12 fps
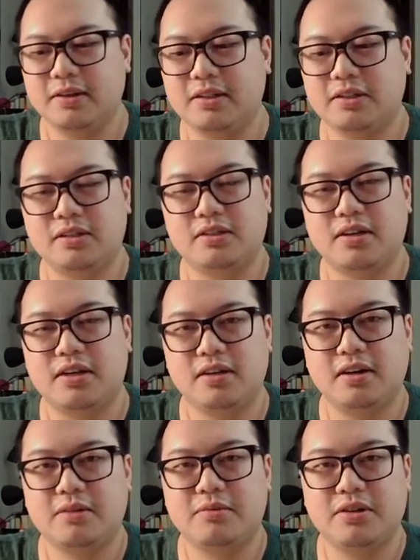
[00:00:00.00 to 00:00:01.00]
It's just
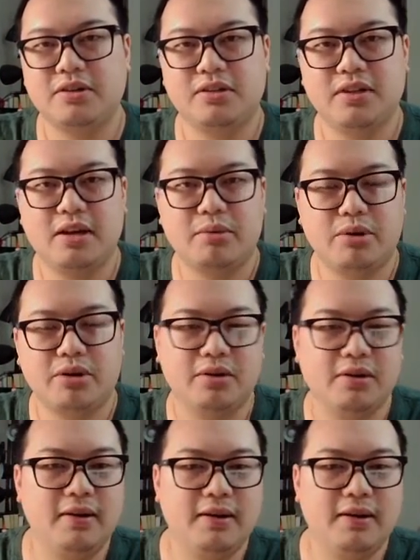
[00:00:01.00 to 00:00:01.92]
not, I'm not into that part.